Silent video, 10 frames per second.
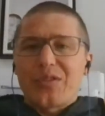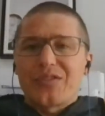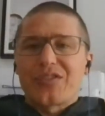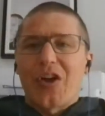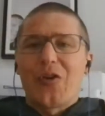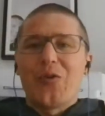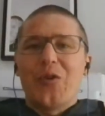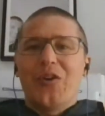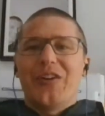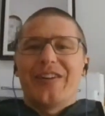So
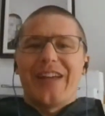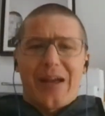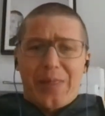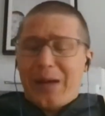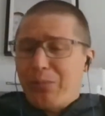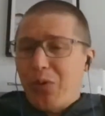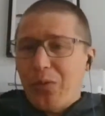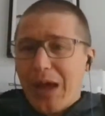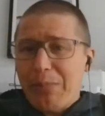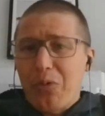yeah, that
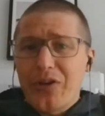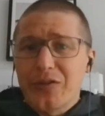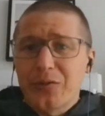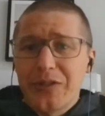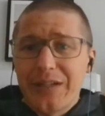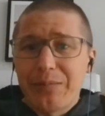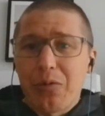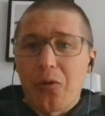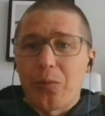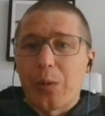point is really
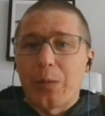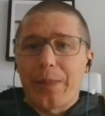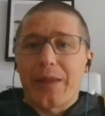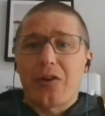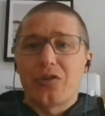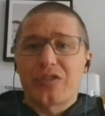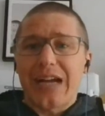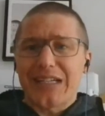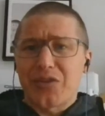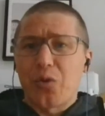important. We want the
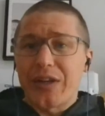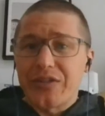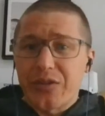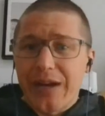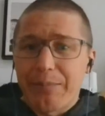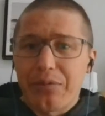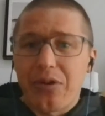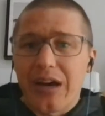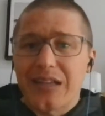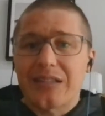contract talking to our
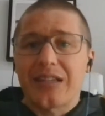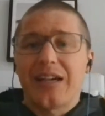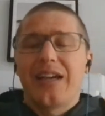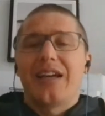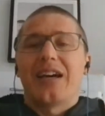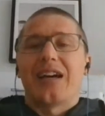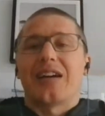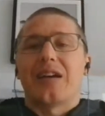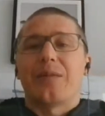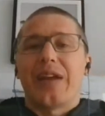price,
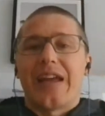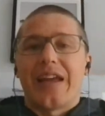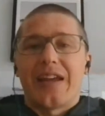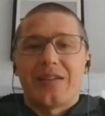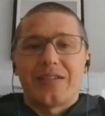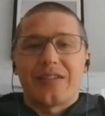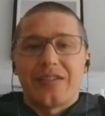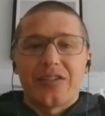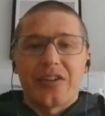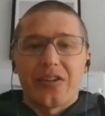and
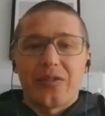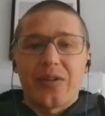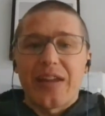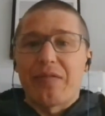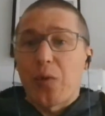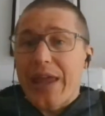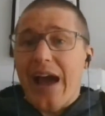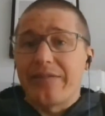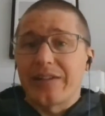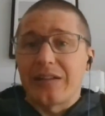if we
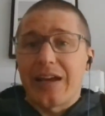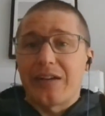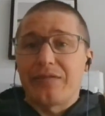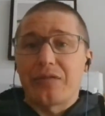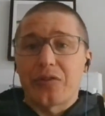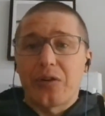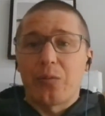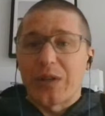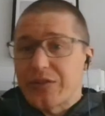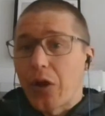haven't allowed for it,
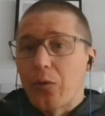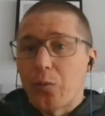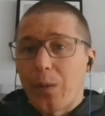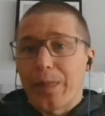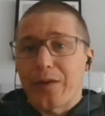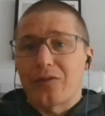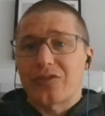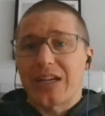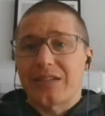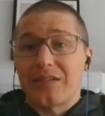we don't want the
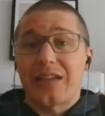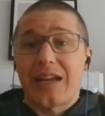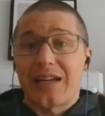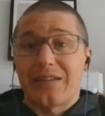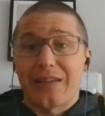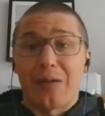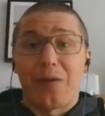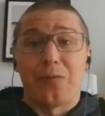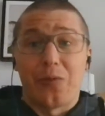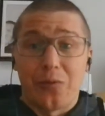contractor saying that
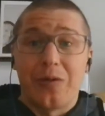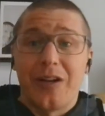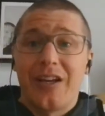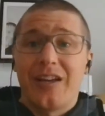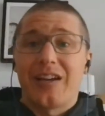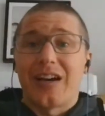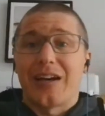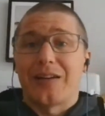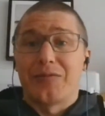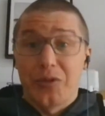we will
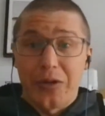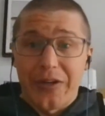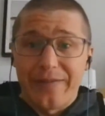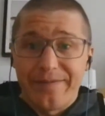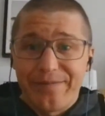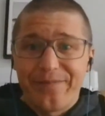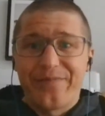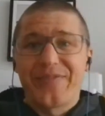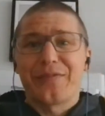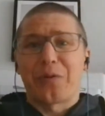do it
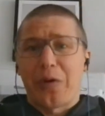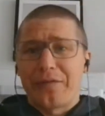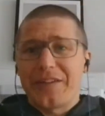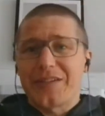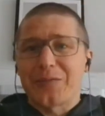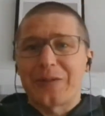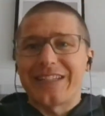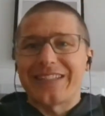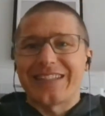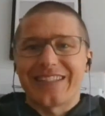for obvious
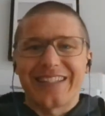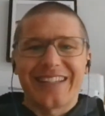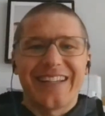reasons.